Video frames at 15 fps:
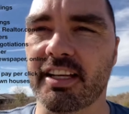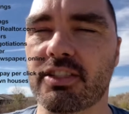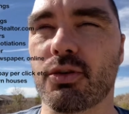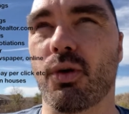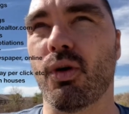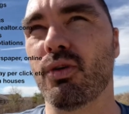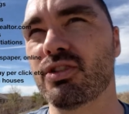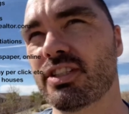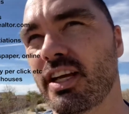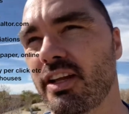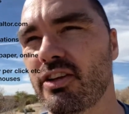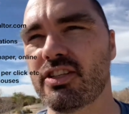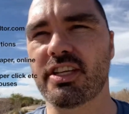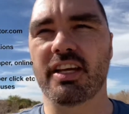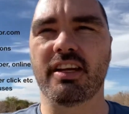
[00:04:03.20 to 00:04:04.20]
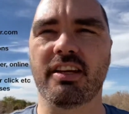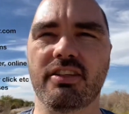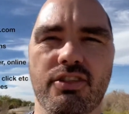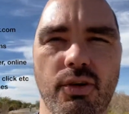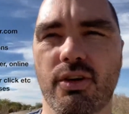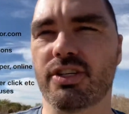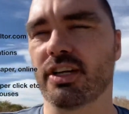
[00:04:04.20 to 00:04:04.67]
or wholesalers in
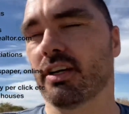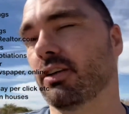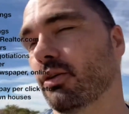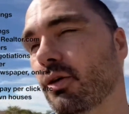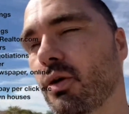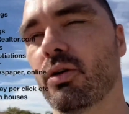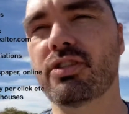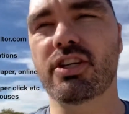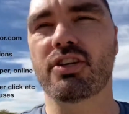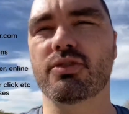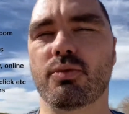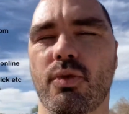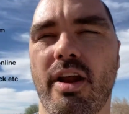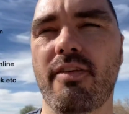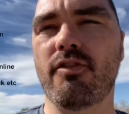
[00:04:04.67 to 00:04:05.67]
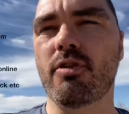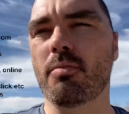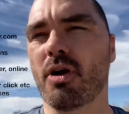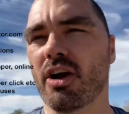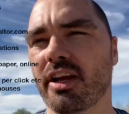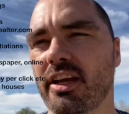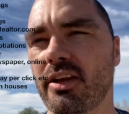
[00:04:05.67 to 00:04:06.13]
Georgia or wholesalers in whatever your
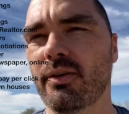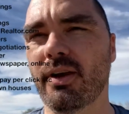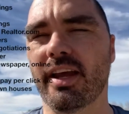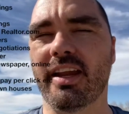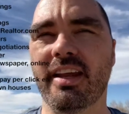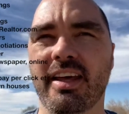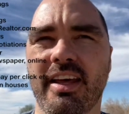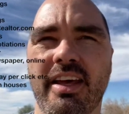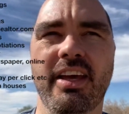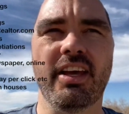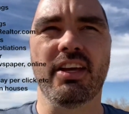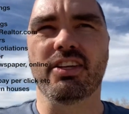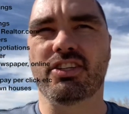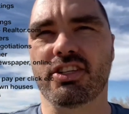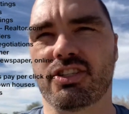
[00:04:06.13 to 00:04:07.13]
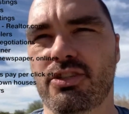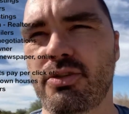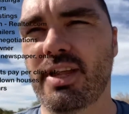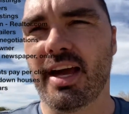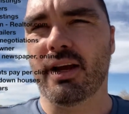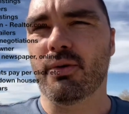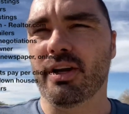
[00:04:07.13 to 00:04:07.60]
market you're in. Just do
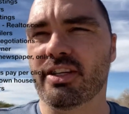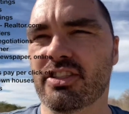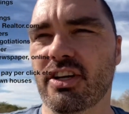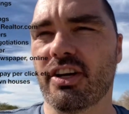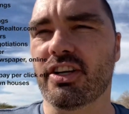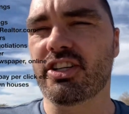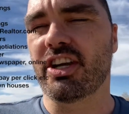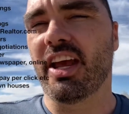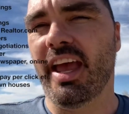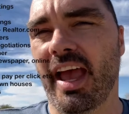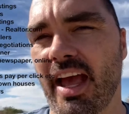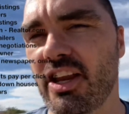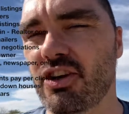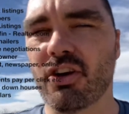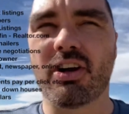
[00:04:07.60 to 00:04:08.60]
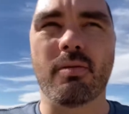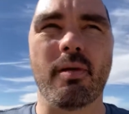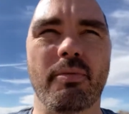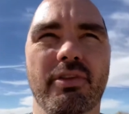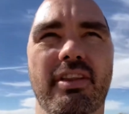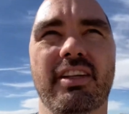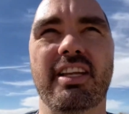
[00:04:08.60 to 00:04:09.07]
that quick search and you'll come up with
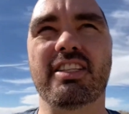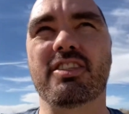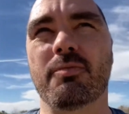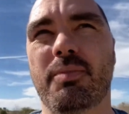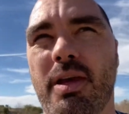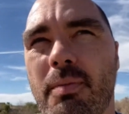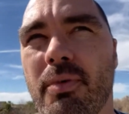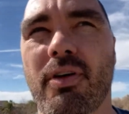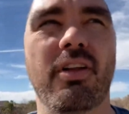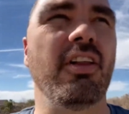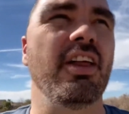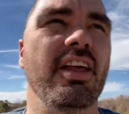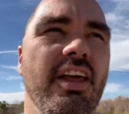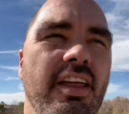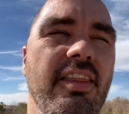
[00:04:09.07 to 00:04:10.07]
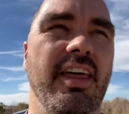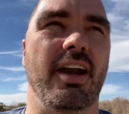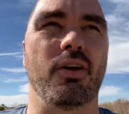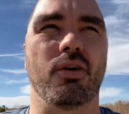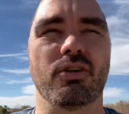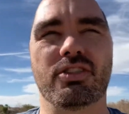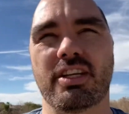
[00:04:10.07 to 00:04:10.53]
a list of people that are
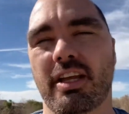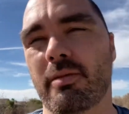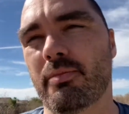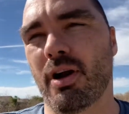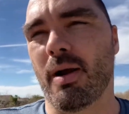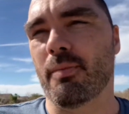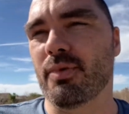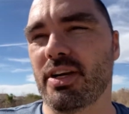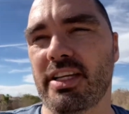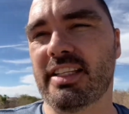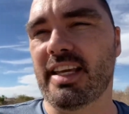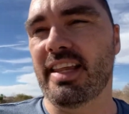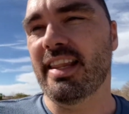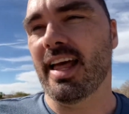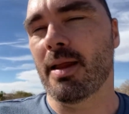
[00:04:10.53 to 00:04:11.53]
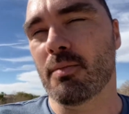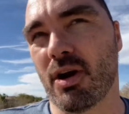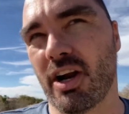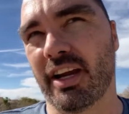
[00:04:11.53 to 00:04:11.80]
wholesaling properties in that market.